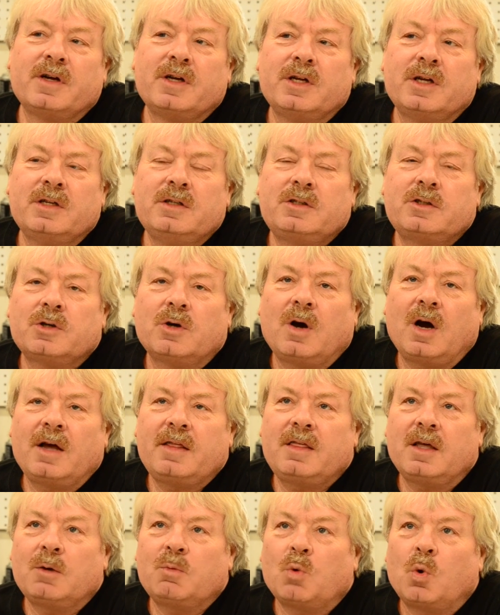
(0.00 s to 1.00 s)
And so I
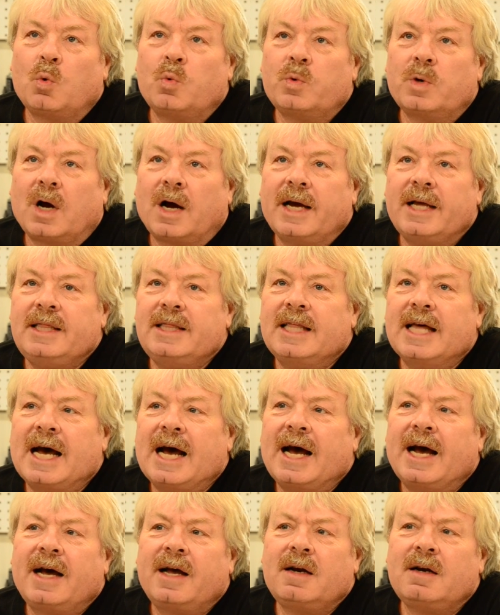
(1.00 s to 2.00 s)
think we'll ride
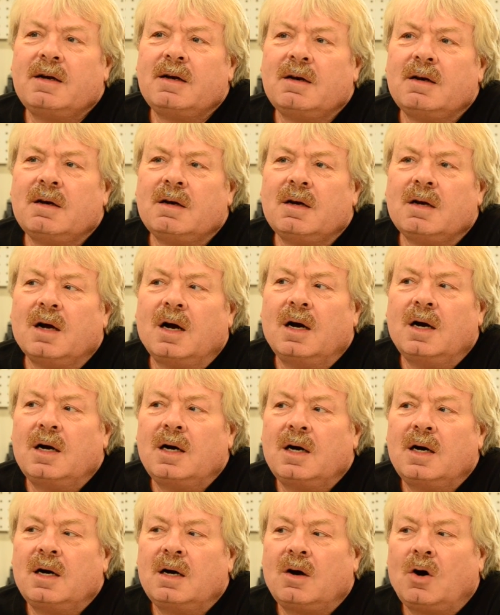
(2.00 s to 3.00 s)
that.
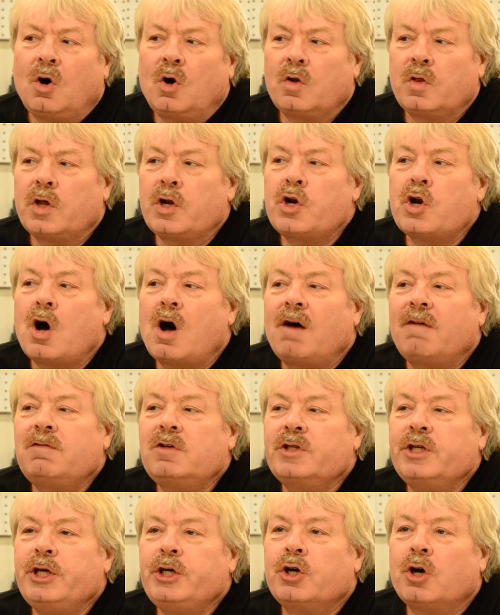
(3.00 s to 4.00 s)
All the
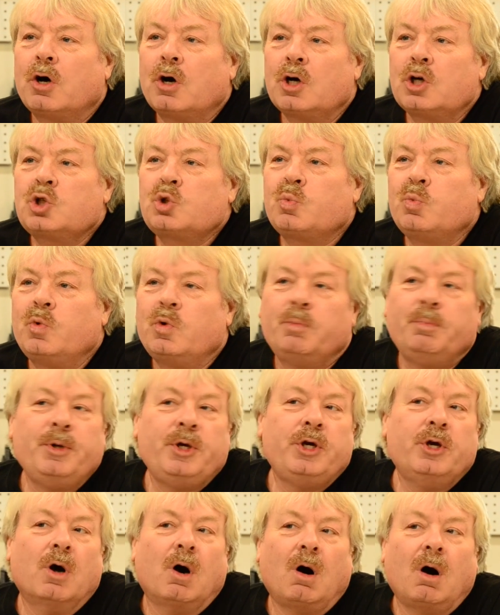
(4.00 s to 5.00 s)
novelty cars will be
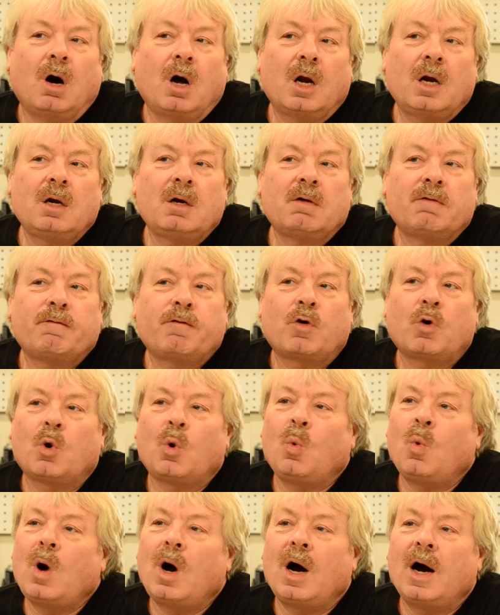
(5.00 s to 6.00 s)
gone for
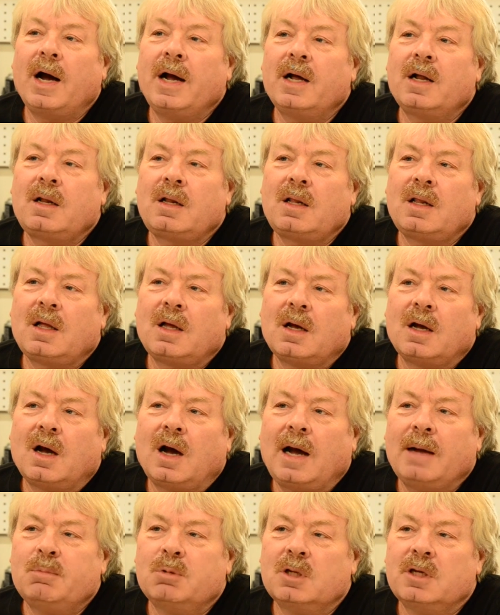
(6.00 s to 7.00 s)
a while.
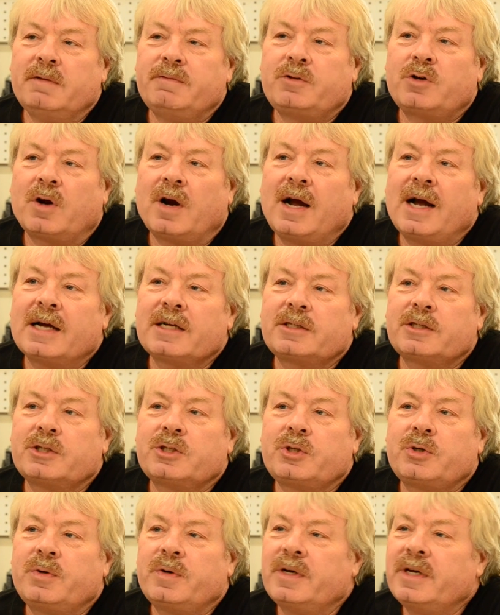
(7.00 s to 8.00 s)
I believe Trax
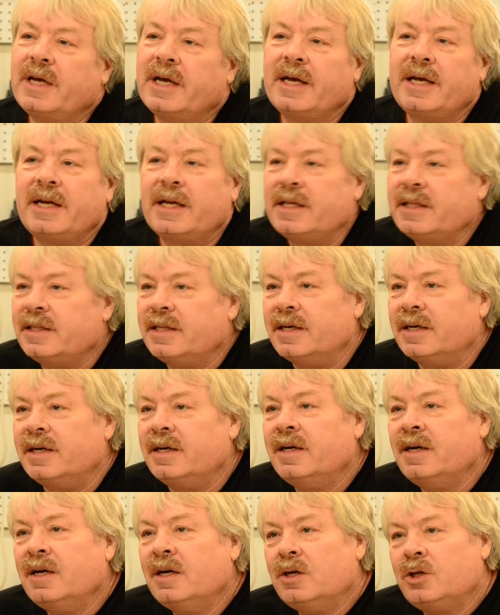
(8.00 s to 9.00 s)
has created
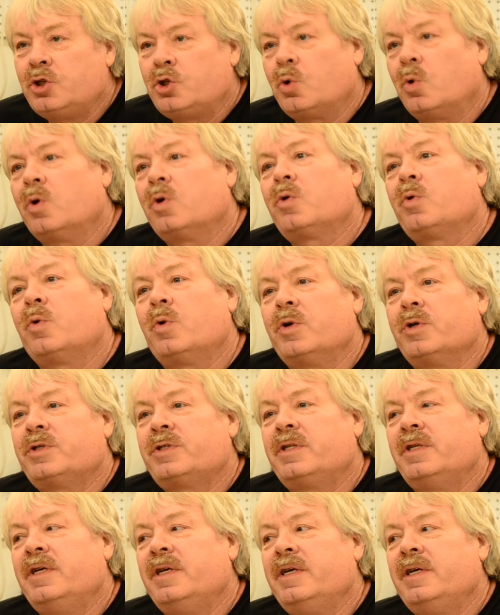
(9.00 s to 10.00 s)
the short
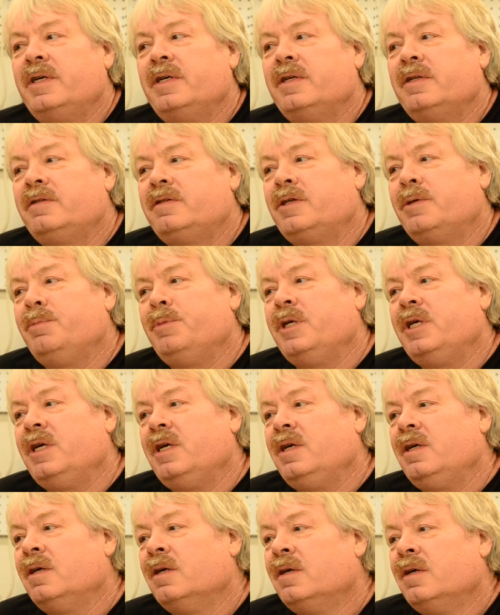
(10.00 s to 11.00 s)
course thing, and to
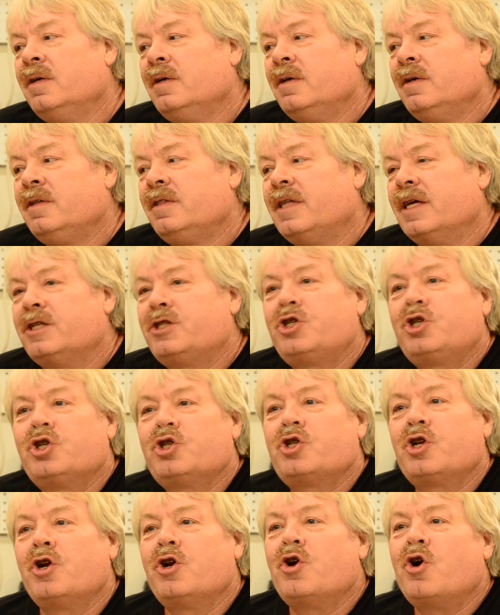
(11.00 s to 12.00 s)
me, that's
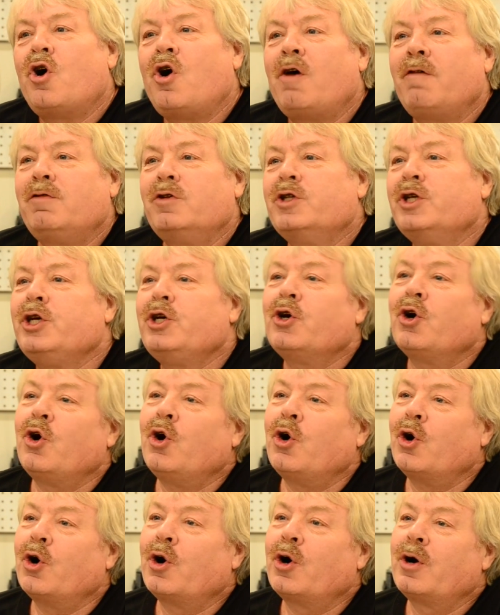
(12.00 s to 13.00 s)
just a novelty
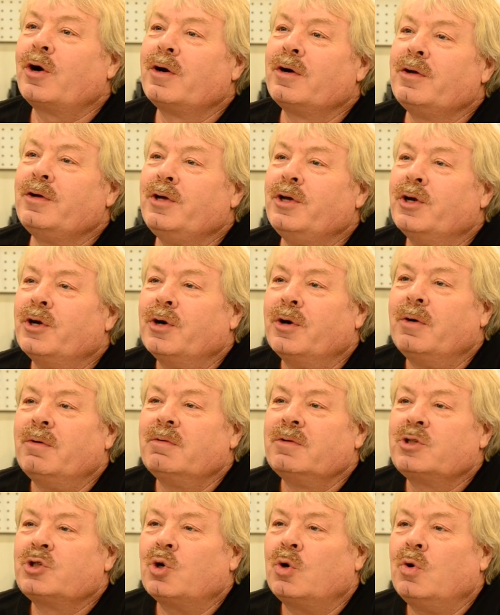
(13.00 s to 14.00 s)
car,
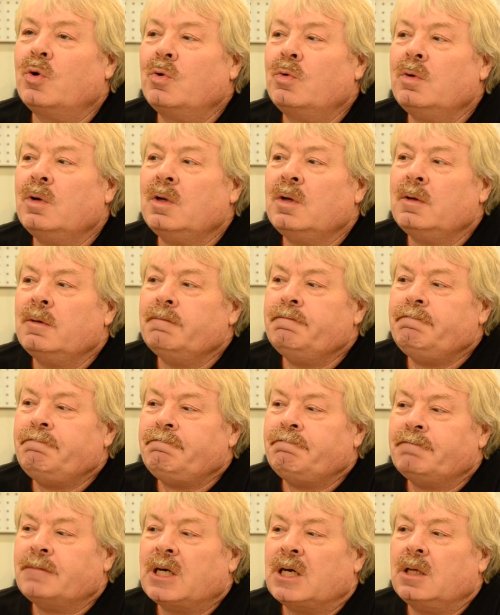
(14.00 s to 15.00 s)
So
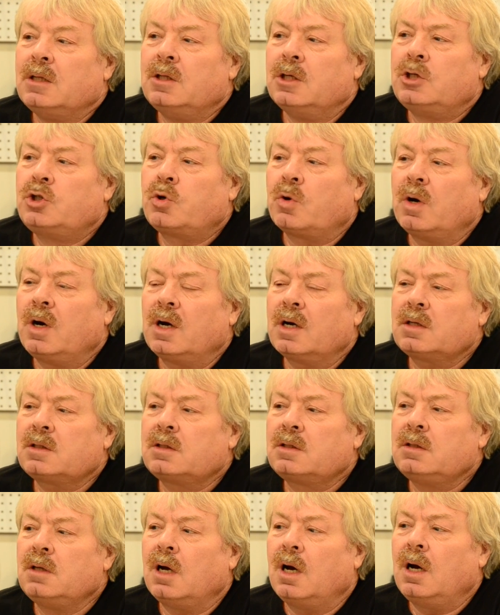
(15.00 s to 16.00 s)
the
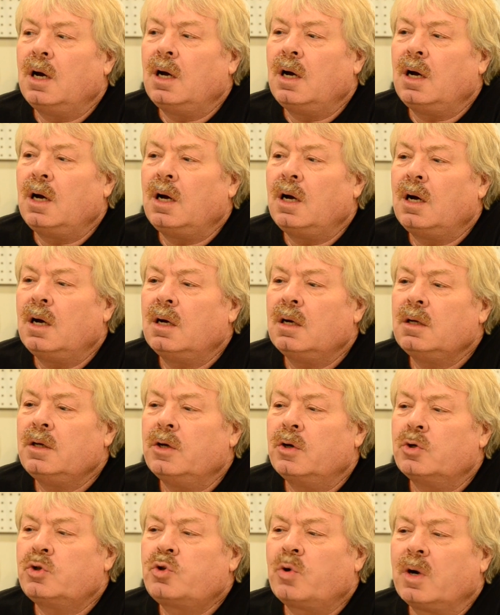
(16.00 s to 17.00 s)
trucks,
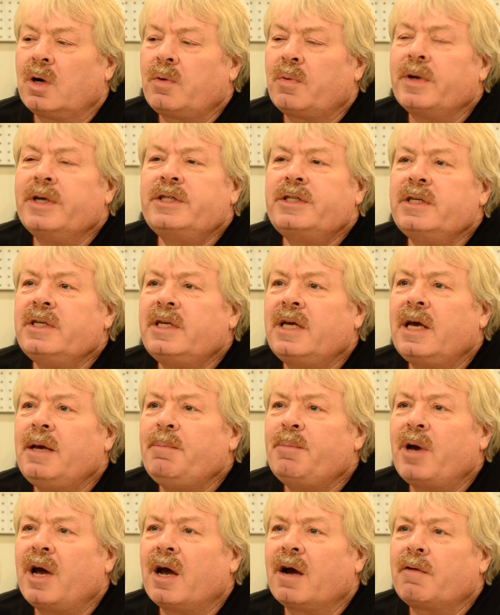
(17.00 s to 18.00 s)
truck racing
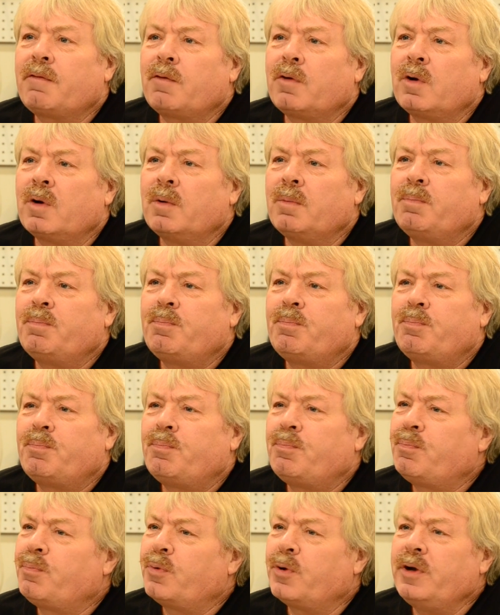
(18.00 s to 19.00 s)
came back for a
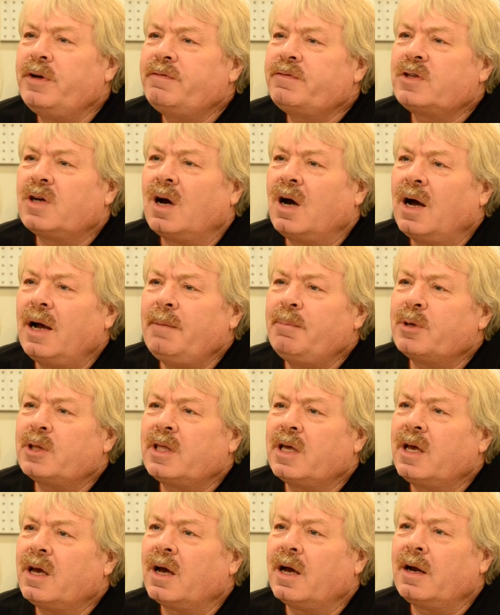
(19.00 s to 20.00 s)
brief time, but
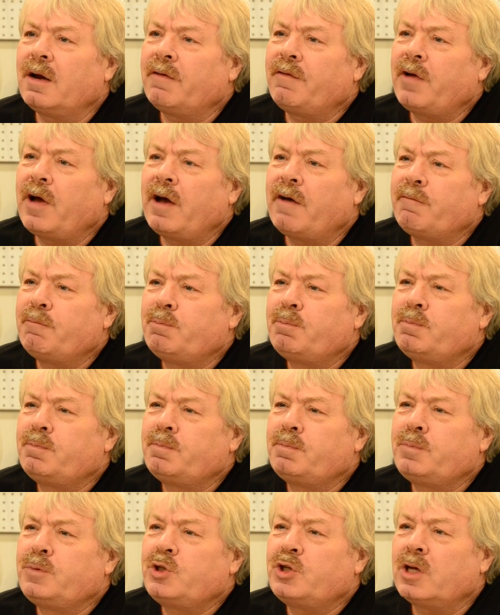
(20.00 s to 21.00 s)
they kind of have
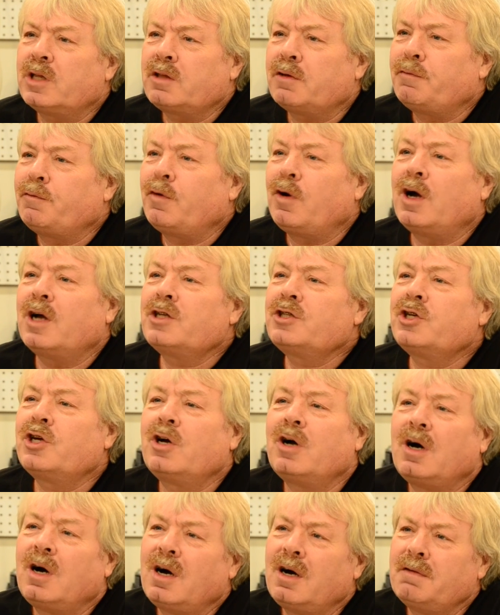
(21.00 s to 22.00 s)
shut the faucet
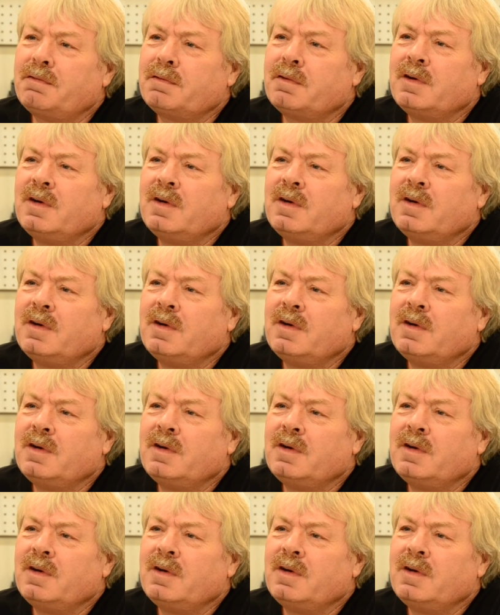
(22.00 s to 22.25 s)
off.